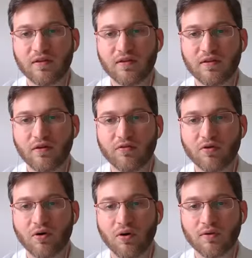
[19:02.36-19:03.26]
the
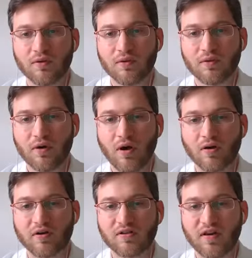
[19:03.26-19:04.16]
overall
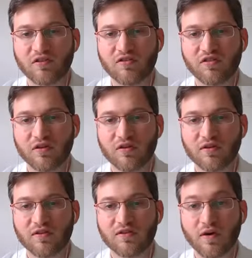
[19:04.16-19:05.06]
architecture,
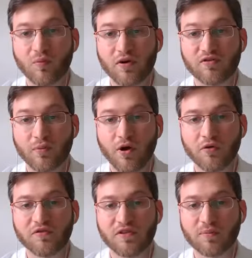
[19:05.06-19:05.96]
in some ways, from a
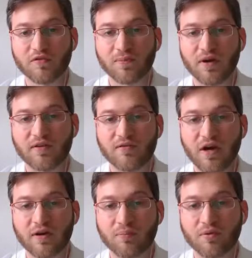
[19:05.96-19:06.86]
hosting perspective,
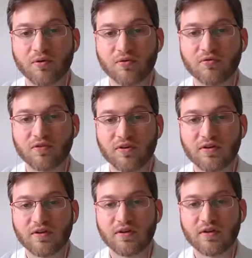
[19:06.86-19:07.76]
got improved.
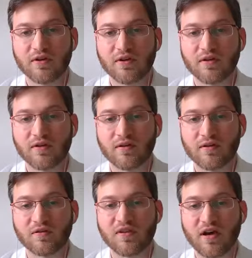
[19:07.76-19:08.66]

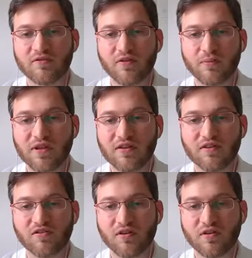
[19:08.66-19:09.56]
Aside from the
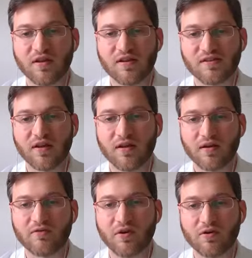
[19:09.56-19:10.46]
addition of things
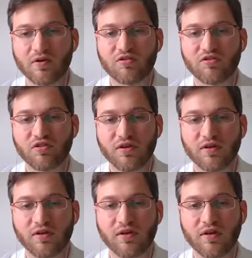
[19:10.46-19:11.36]
like Varnish
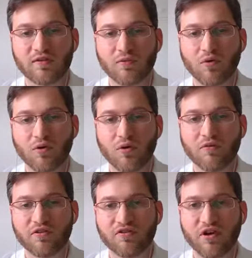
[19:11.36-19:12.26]
as a more
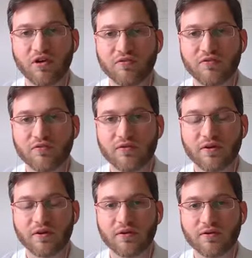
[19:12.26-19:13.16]
off-the-shelf
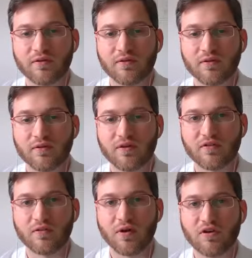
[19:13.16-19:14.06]

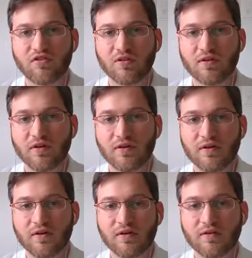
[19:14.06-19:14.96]
integration.
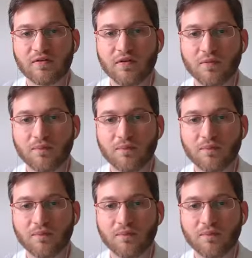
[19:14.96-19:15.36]
So